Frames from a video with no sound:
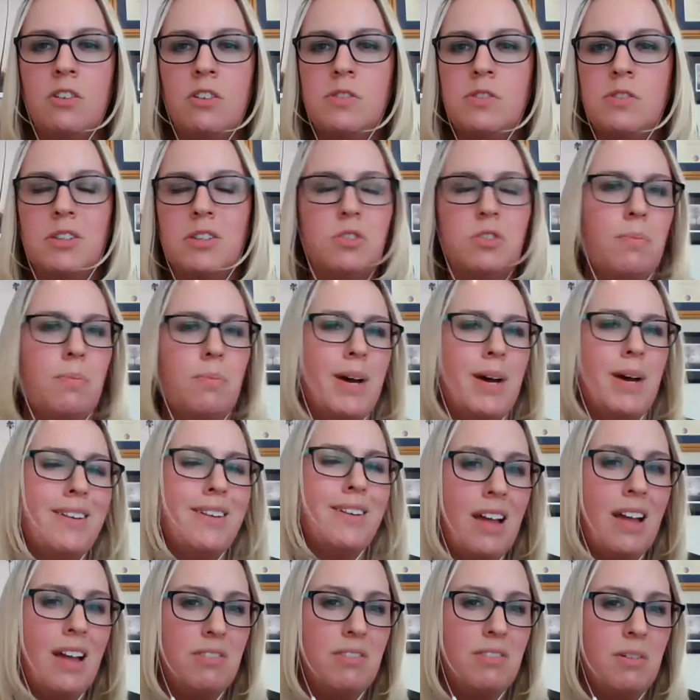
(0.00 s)
And that goes
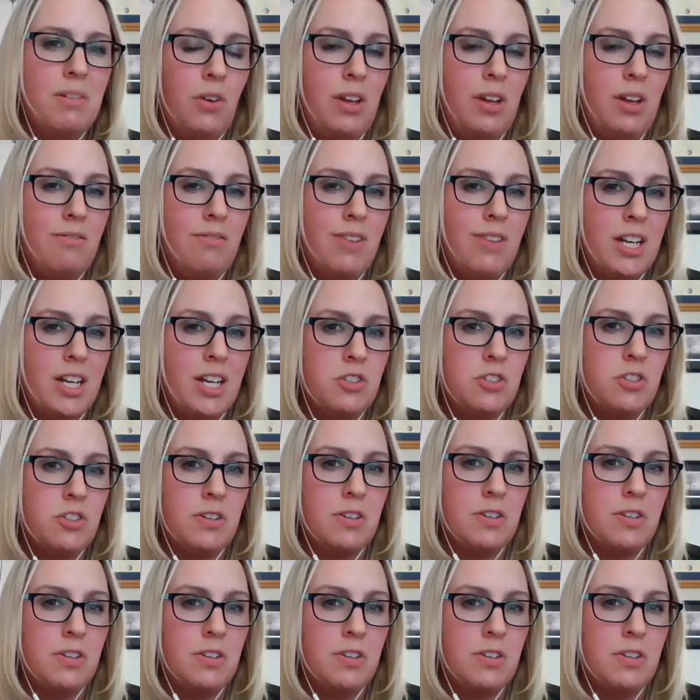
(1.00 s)
out to about 11 million